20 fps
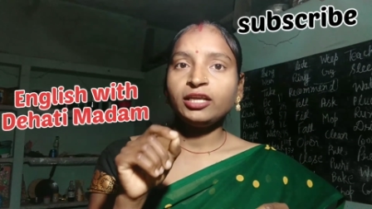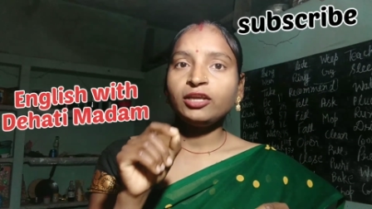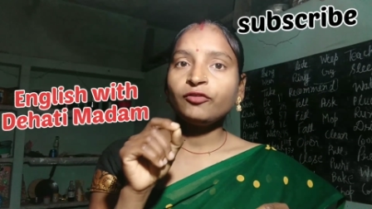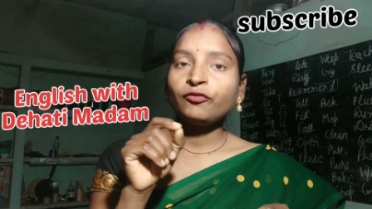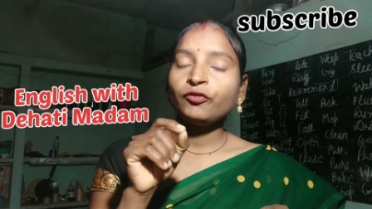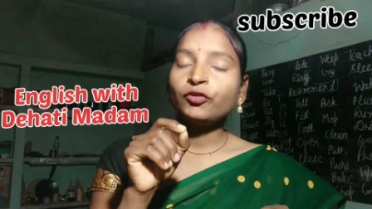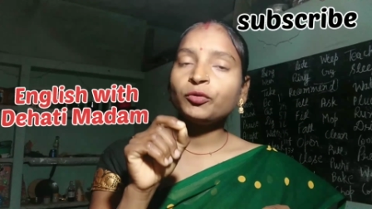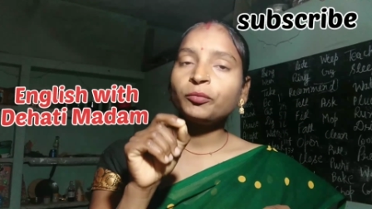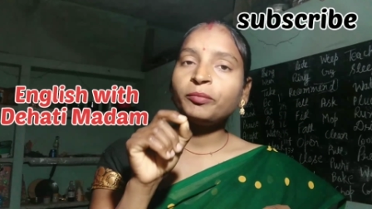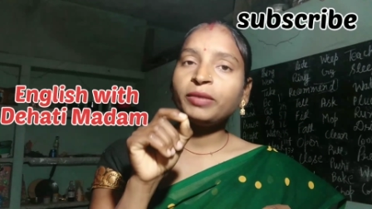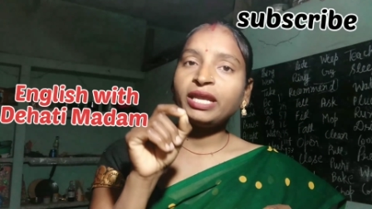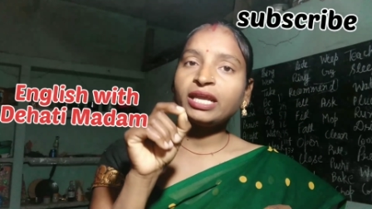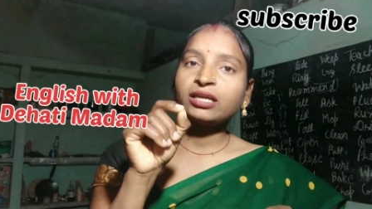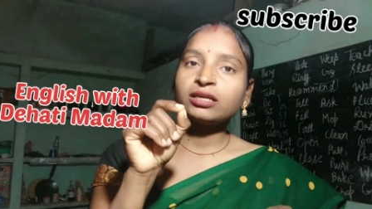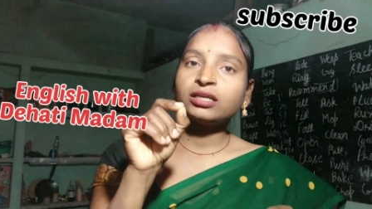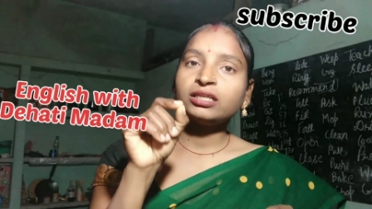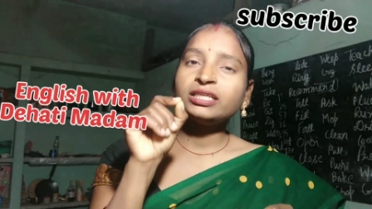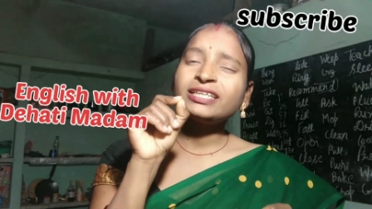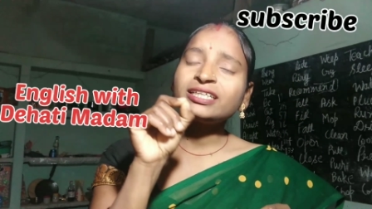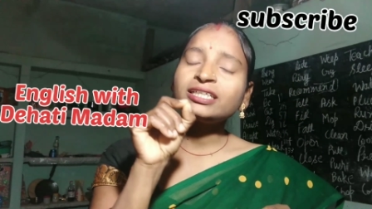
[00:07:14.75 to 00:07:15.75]
If you make
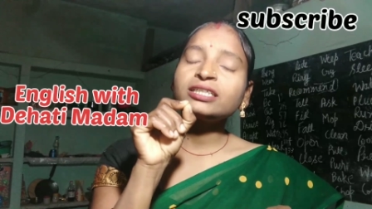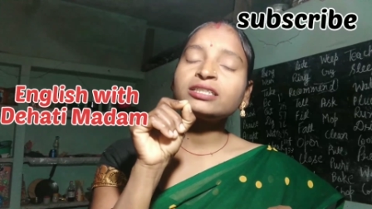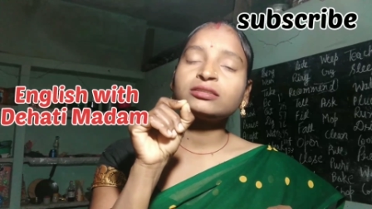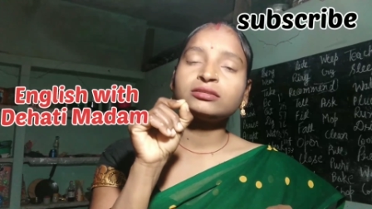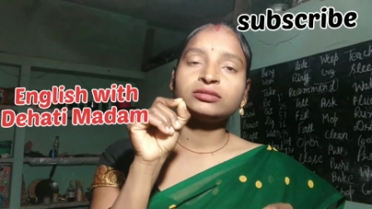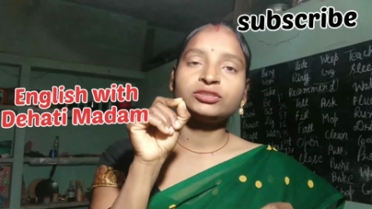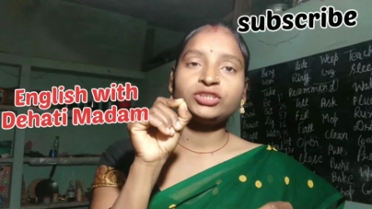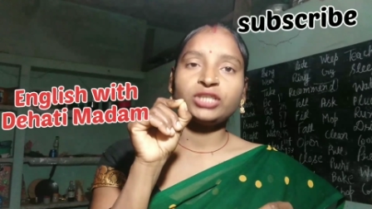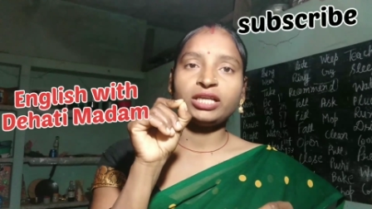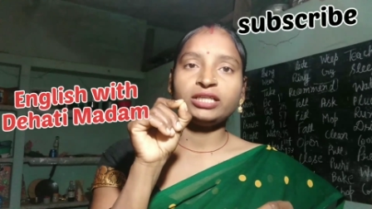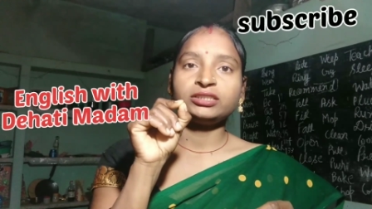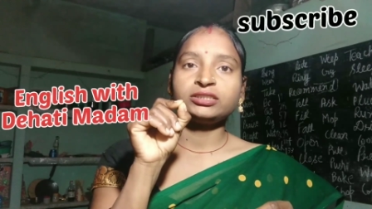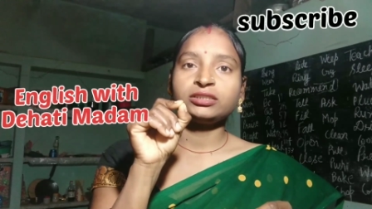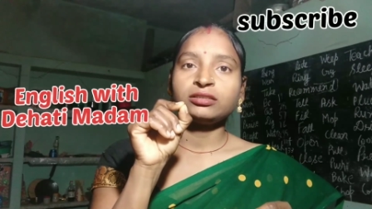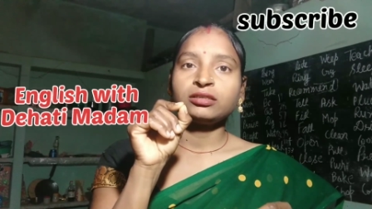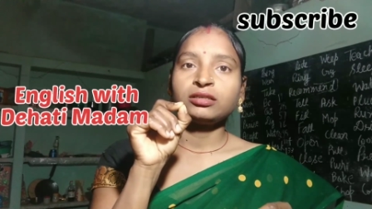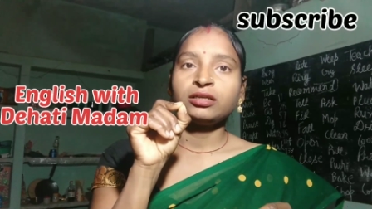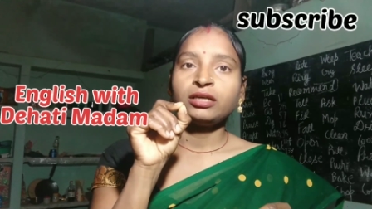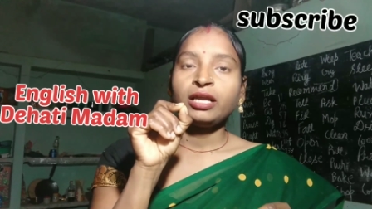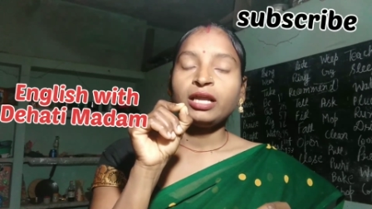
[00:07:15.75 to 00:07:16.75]
a little change,
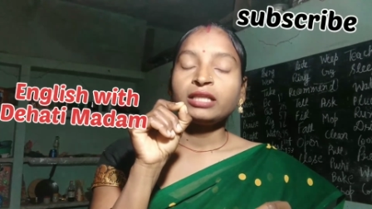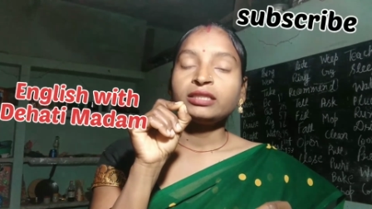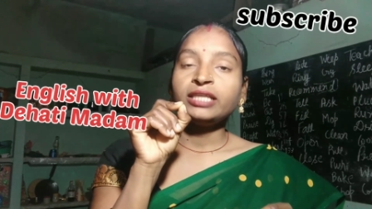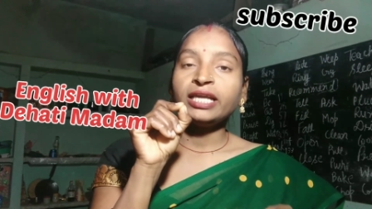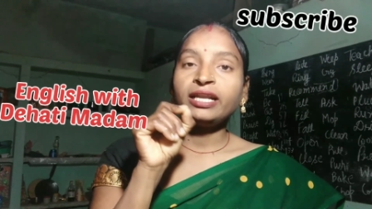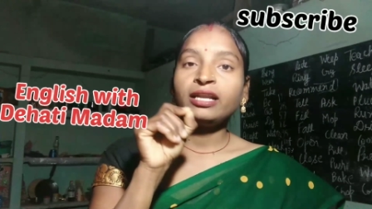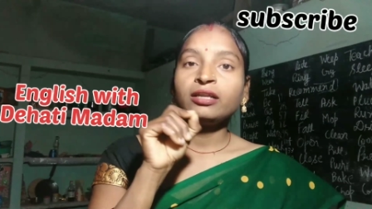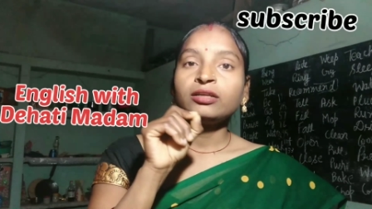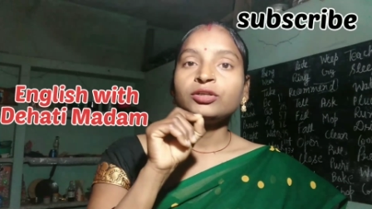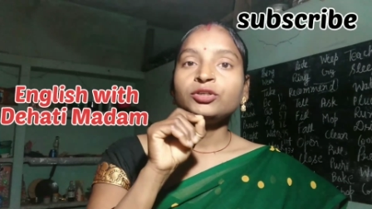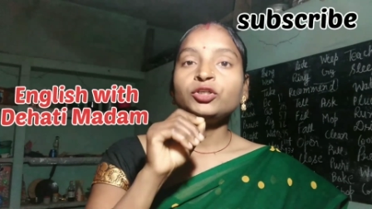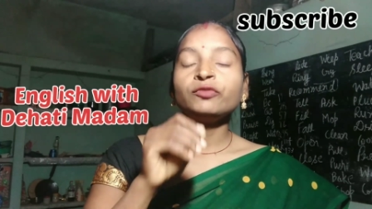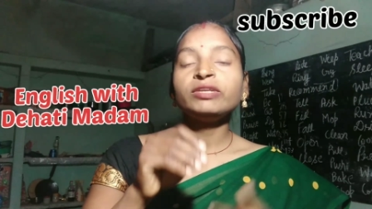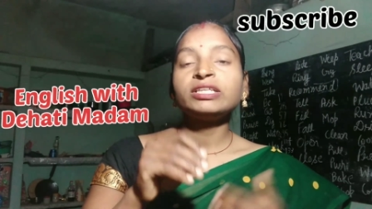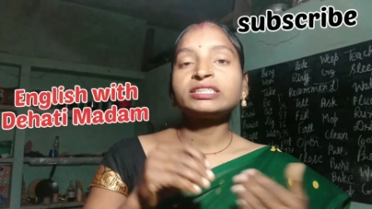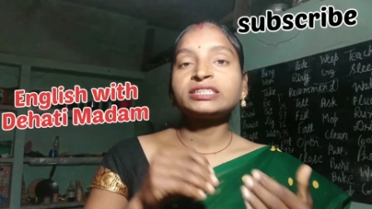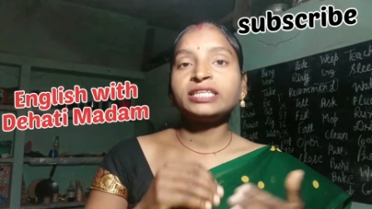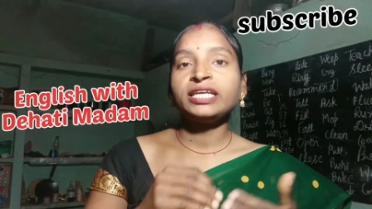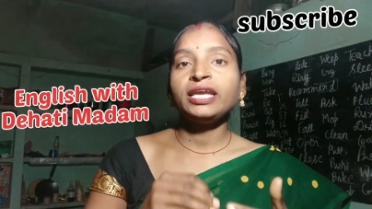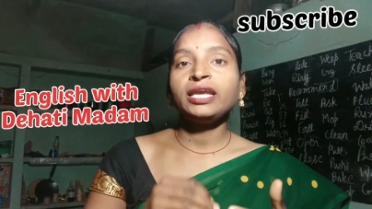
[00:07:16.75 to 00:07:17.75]
then you will
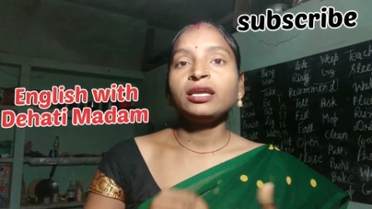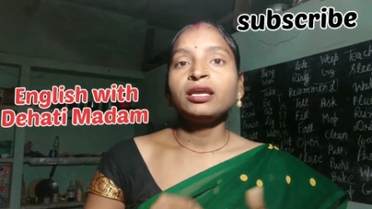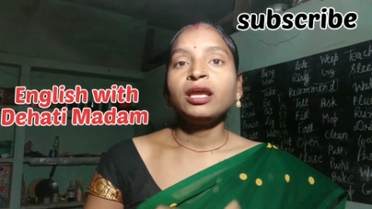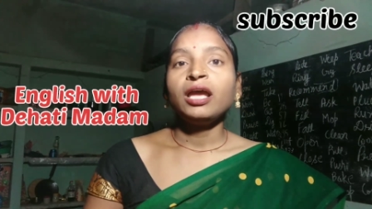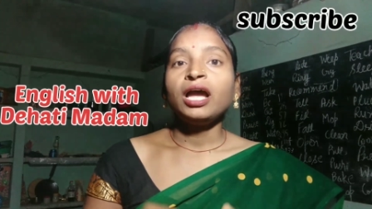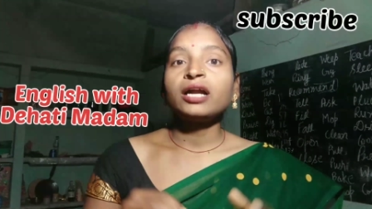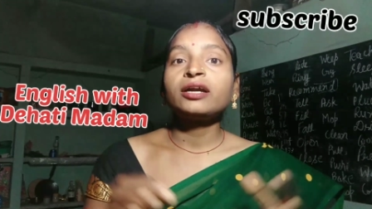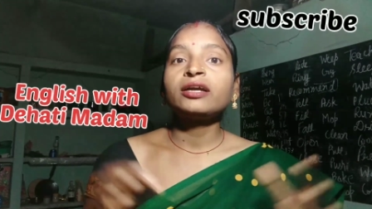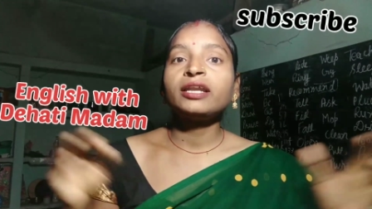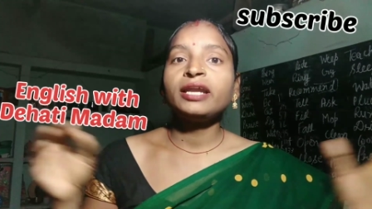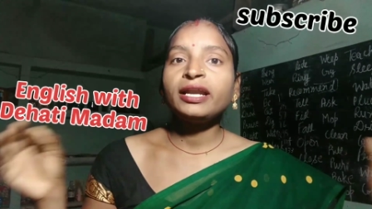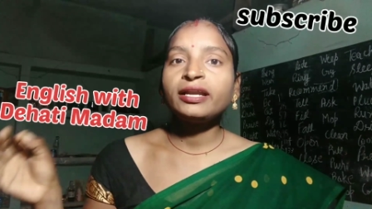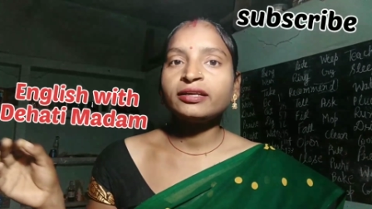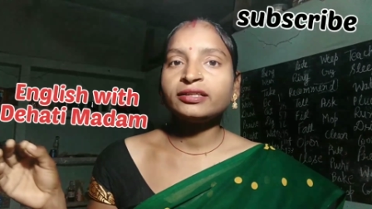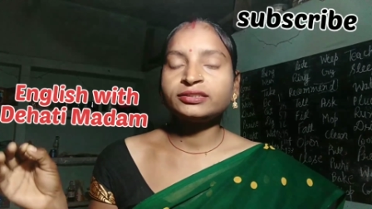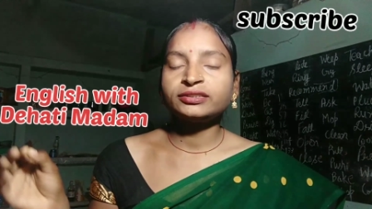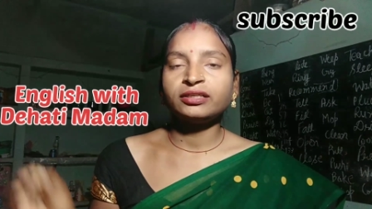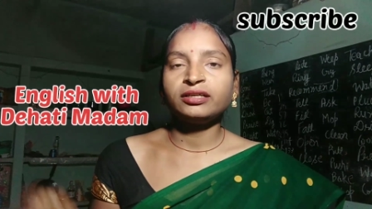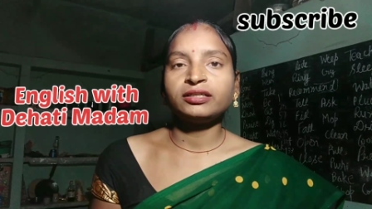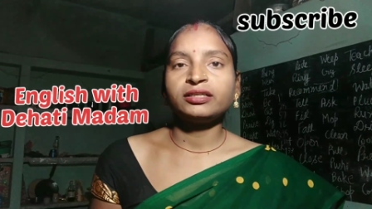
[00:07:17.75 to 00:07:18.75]
see a great
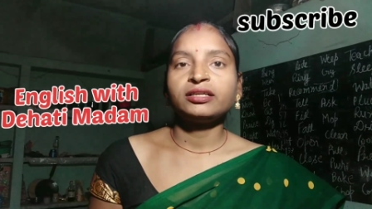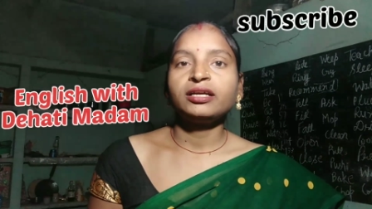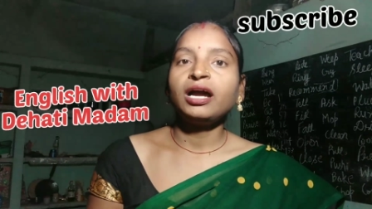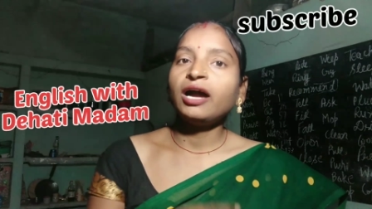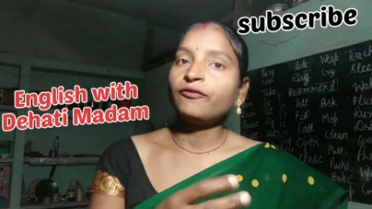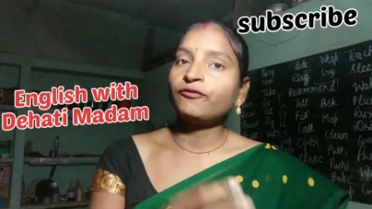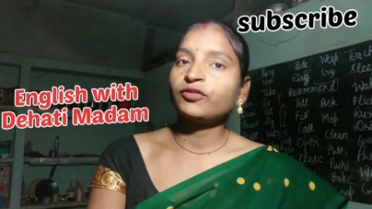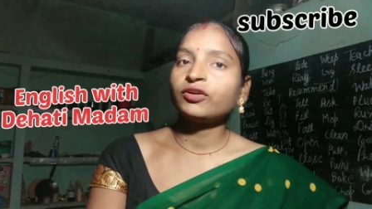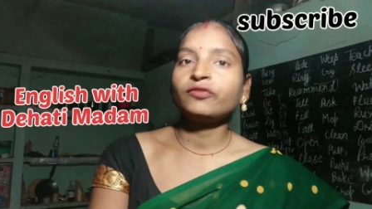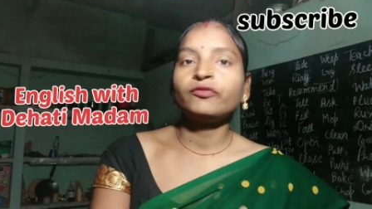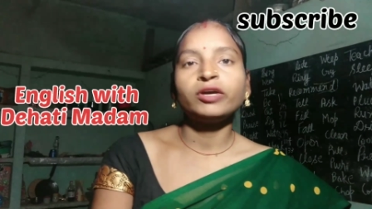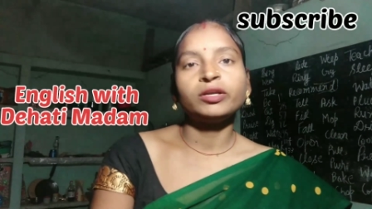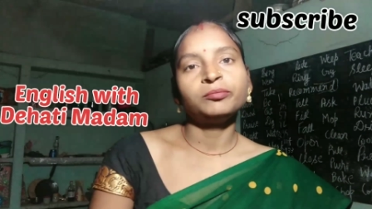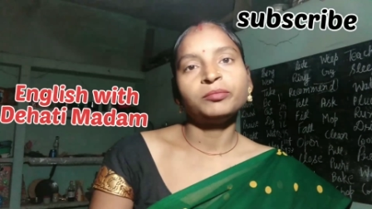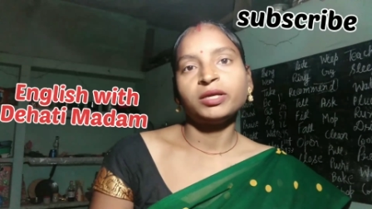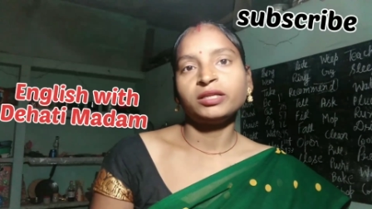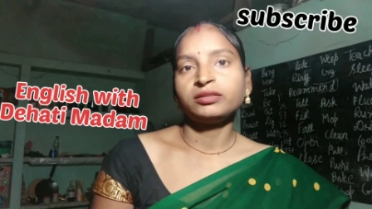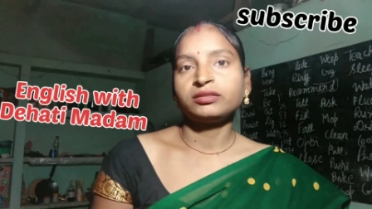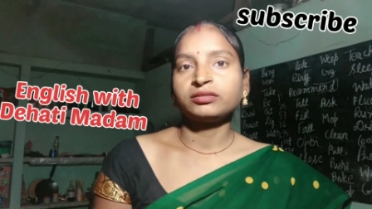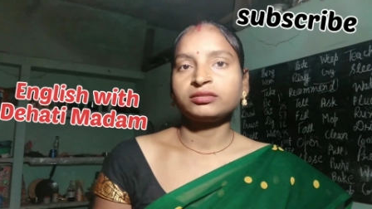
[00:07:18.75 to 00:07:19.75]
result after 1
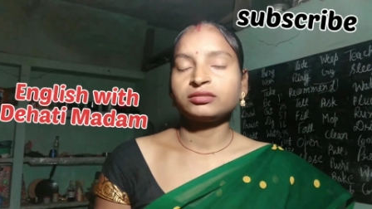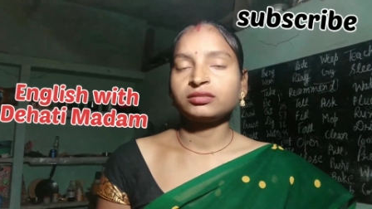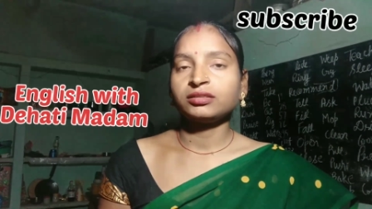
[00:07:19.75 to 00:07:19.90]
month.